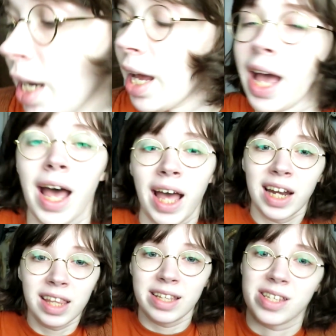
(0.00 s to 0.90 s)
that I
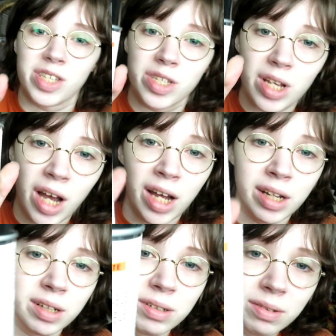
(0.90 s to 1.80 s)
had this
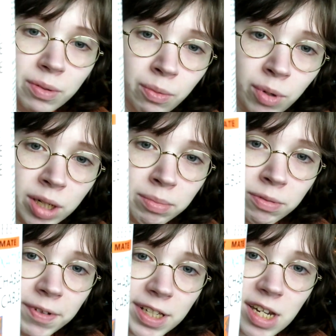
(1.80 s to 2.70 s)

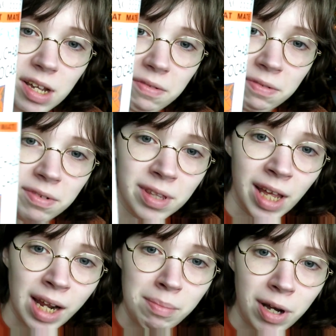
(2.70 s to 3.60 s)
workable fixative
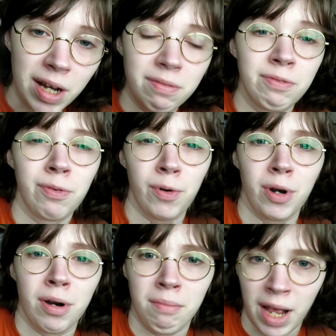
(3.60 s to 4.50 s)
that I bought
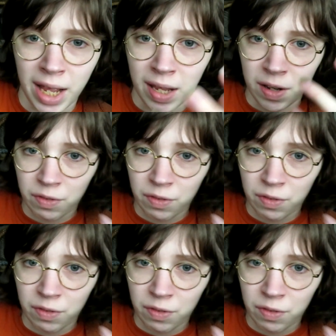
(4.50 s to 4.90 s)
for my